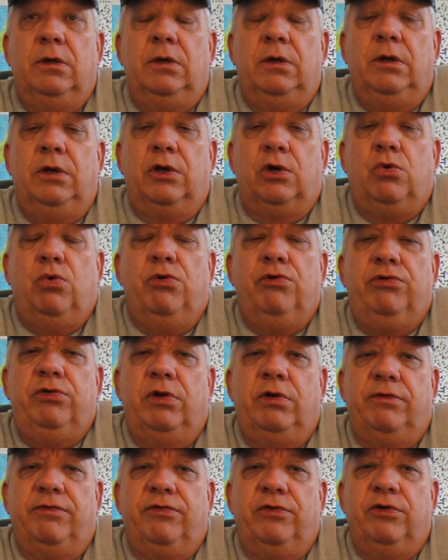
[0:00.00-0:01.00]
In the course
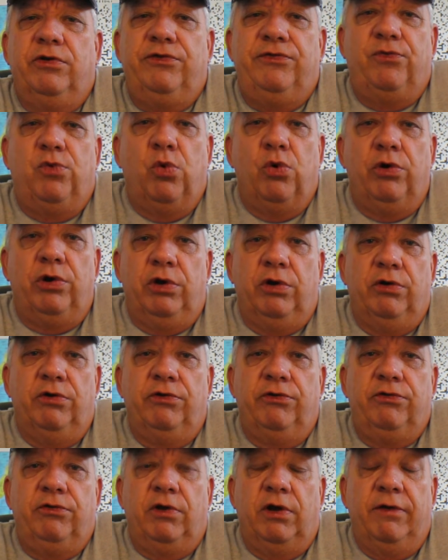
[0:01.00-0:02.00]
of the first 4
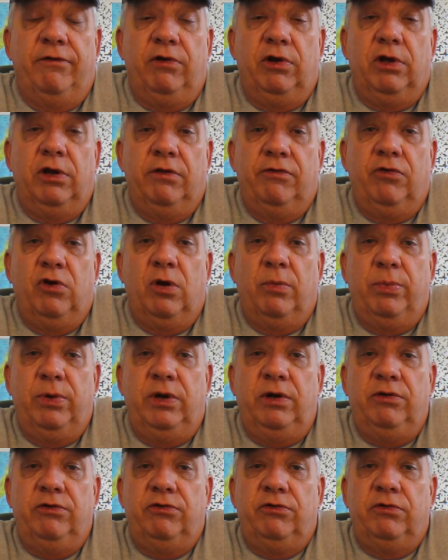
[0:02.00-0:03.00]
years living in the
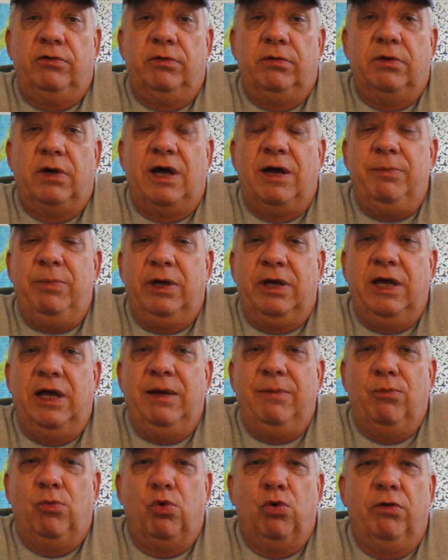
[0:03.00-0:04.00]
Philippines, I
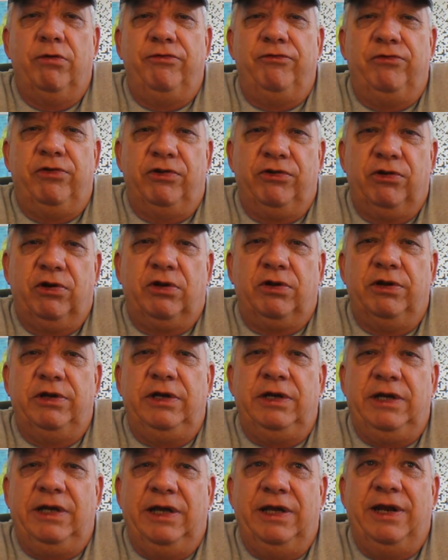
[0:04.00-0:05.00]
became more
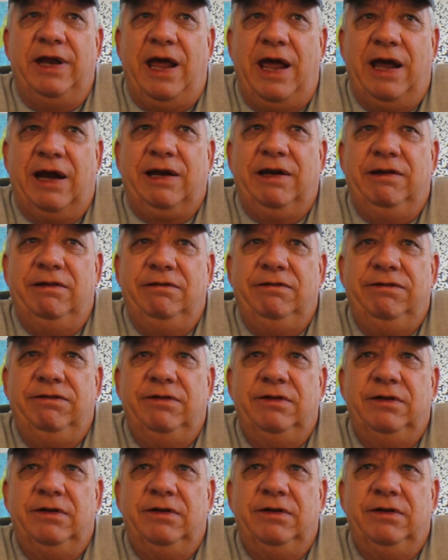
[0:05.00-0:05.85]
physically inactive.